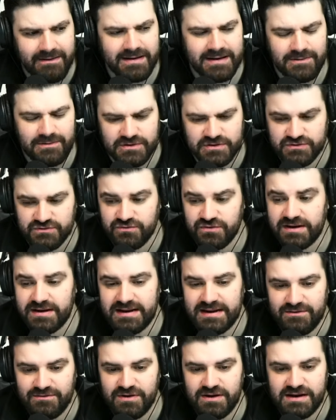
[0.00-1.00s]
was
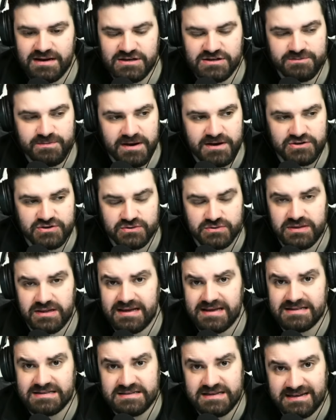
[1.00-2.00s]
really, really special. The
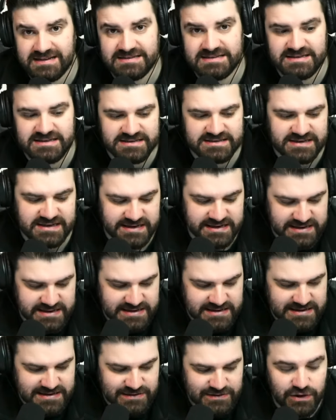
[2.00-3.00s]
intensity,
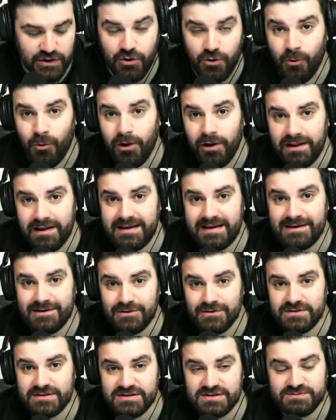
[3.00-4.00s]
the quality
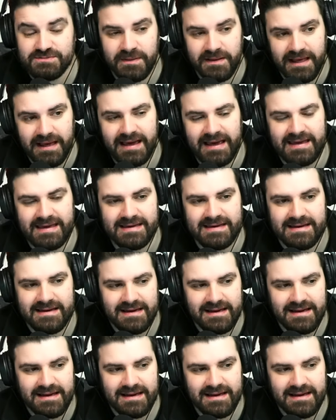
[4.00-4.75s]
on display.